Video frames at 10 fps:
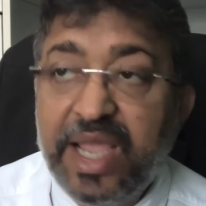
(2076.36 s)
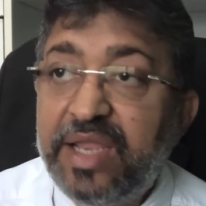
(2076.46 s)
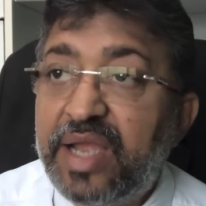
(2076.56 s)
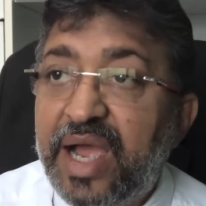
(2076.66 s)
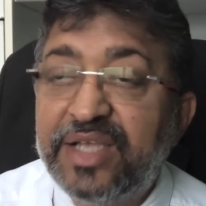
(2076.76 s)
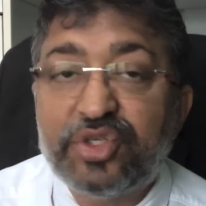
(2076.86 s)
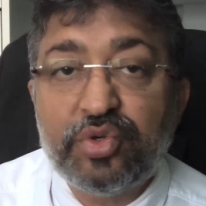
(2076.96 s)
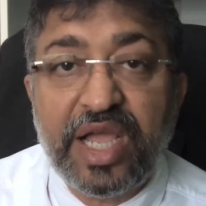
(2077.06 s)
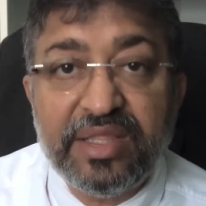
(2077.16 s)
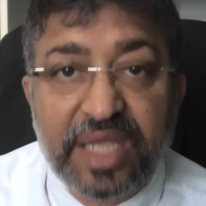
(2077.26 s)
In
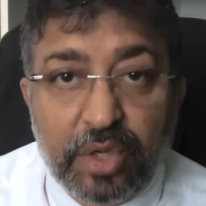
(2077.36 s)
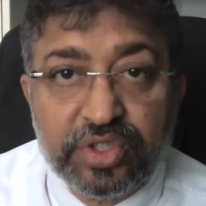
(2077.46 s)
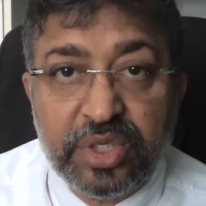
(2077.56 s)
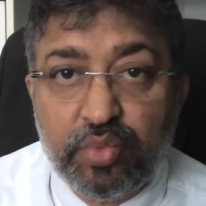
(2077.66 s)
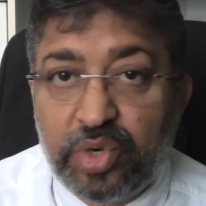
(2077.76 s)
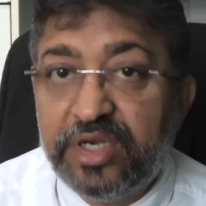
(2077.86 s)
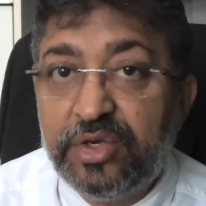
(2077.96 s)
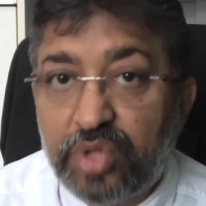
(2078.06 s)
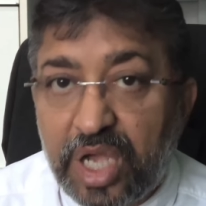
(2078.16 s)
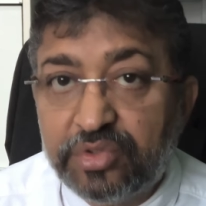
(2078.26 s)
ISO
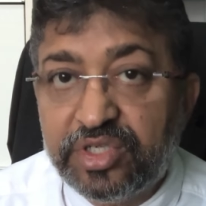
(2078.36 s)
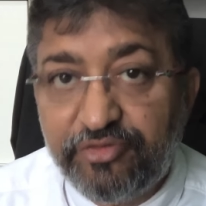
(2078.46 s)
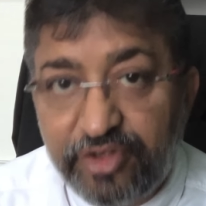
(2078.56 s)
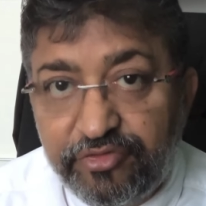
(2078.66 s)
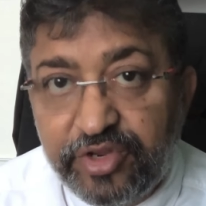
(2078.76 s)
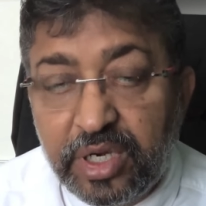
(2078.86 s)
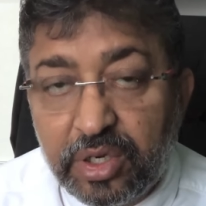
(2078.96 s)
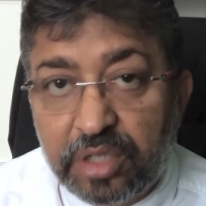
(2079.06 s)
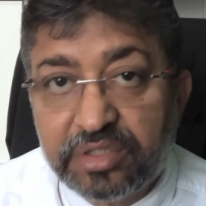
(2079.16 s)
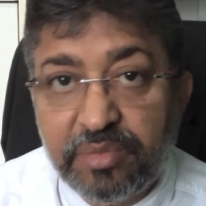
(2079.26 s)
9001
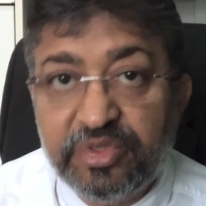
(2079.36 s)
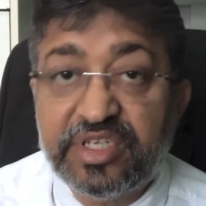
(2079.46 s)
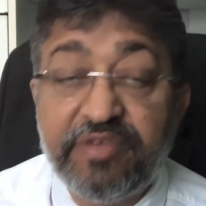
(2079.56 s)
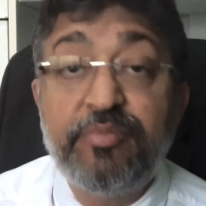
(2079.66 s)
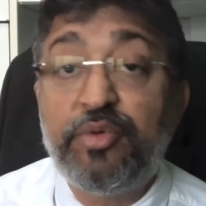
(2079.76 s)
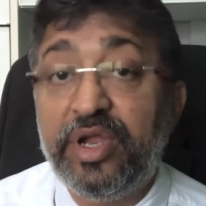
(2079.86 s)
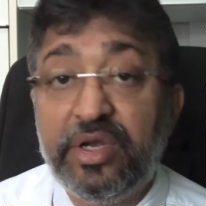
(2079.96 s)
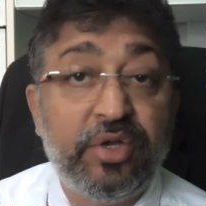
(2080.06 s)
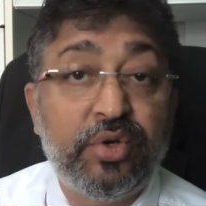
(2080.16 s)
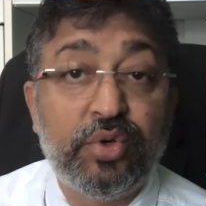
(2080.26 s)
2015 clause number
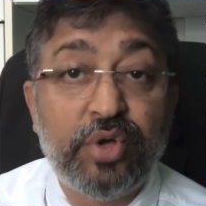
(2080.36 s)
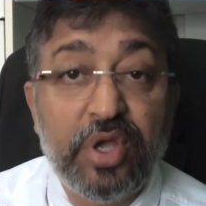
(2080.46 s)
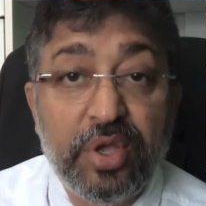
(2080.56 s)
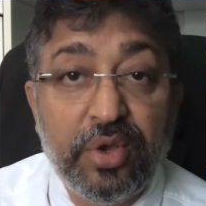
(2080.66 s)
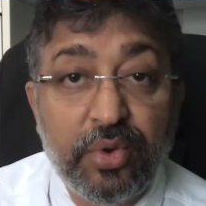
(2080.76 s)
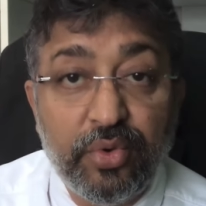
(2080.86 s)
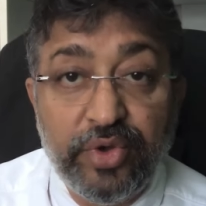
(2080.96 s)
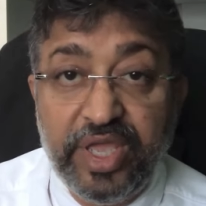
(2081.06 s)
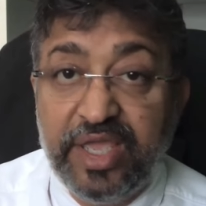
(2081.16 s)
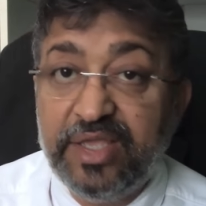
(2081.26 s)
7.2,
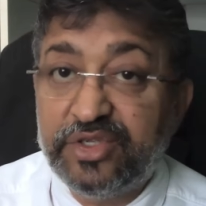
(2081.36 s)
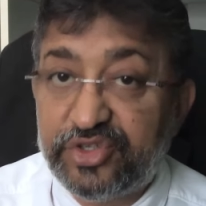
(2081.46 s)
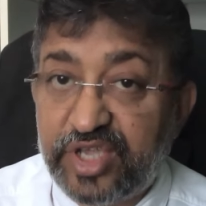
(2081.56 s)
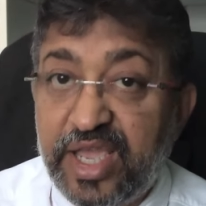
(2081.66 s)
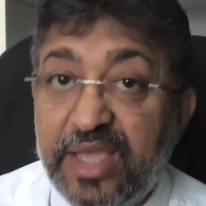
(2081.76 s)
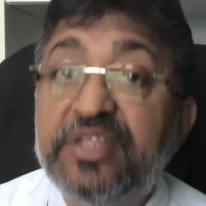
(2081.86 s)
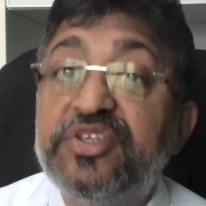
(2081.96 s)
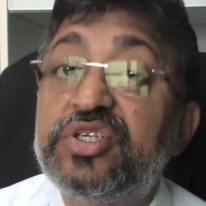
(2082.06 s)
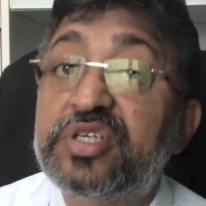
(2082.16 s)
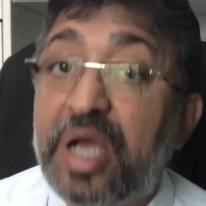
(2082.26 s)
we say
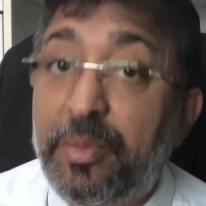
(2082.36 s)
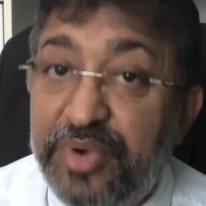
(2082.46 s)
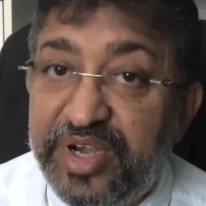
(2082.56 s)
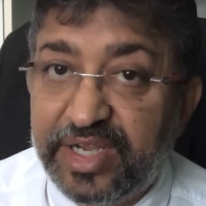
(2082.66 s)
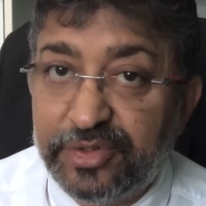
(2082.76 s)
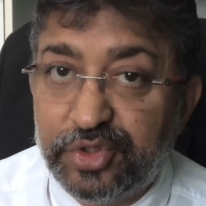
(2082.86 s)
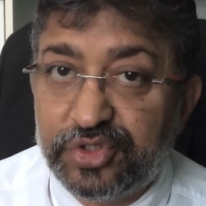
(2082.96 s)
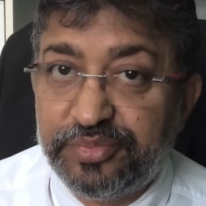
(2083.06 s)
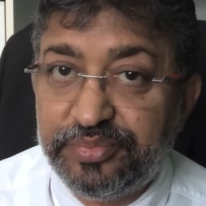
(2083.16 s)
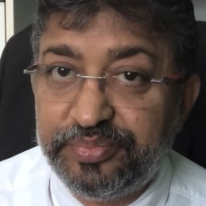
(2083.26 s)
this is
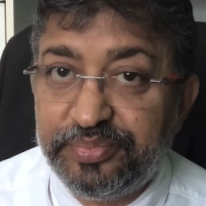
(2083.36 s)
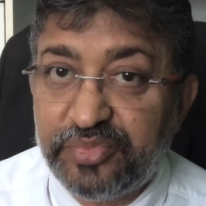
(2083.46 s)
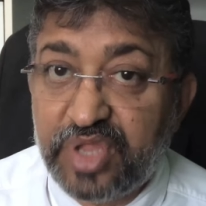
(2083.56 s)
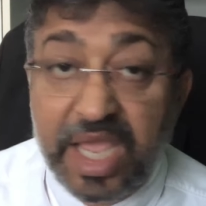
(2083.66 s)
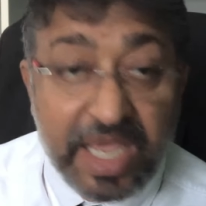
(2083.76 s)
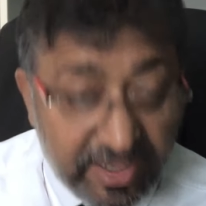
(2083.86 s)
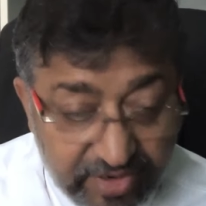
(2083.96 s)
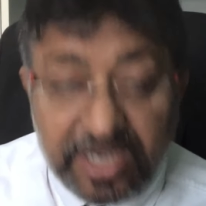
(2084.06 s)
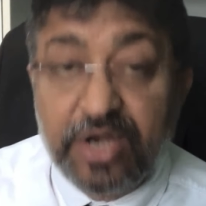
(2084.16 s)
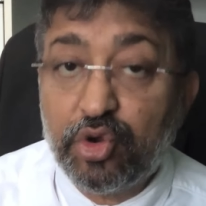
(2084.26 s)
competence.
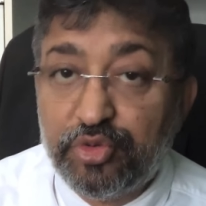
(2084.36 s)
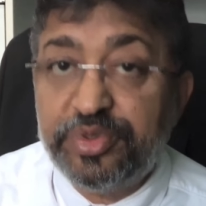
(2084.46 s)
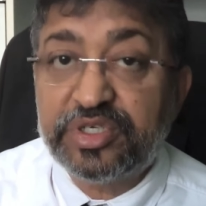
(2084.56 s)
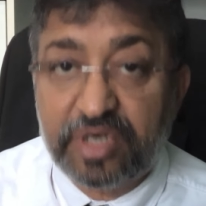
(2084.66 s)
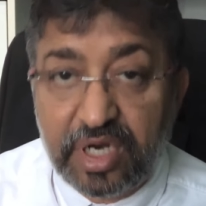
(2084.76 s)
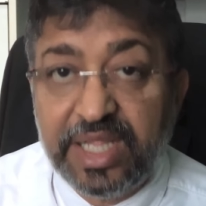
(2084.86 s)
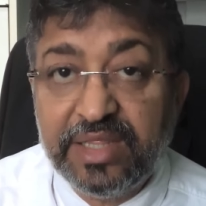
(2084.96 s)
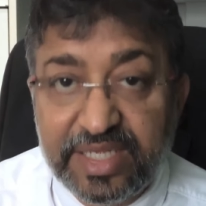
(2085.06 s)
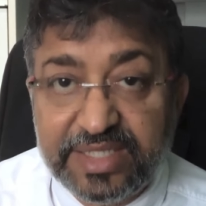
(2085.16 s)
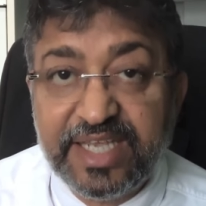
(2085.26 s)
Even in occupational
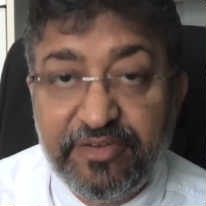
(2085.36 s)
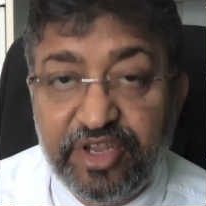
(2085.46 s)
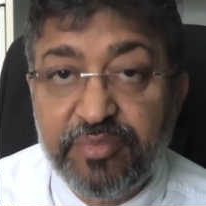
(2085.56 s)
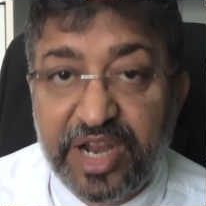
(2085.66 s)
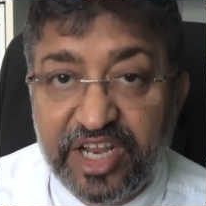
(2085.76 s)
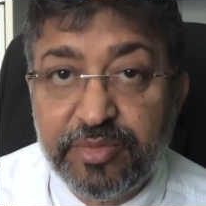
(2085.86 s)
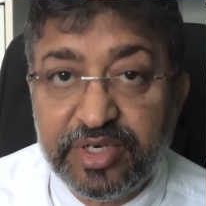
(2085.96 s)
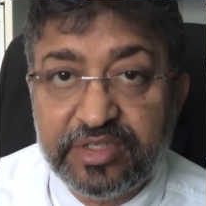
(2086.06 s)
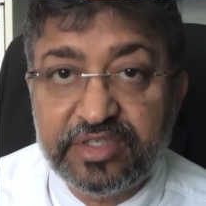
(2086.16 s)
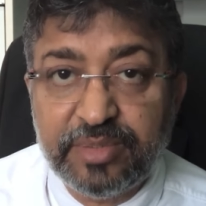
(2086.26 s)
health and safety
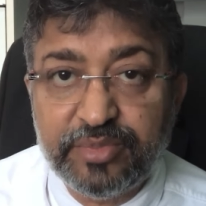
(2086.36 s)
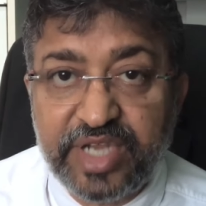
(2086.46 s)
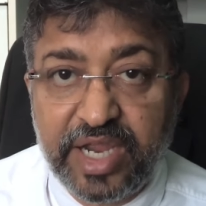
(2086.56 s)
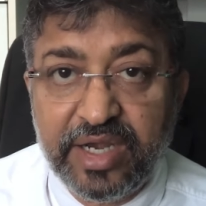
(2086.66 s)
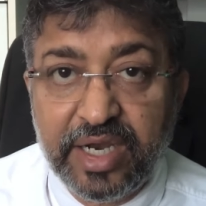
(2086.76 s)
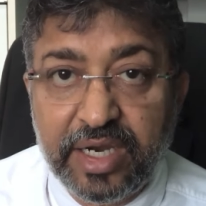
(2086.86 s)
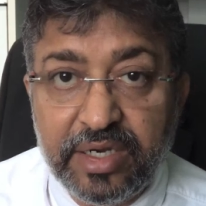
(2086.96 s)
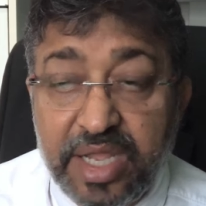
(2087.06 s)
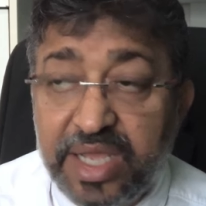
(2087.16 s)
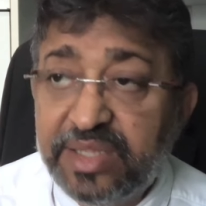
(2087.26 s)
management system
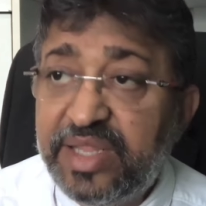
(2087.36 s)
standard,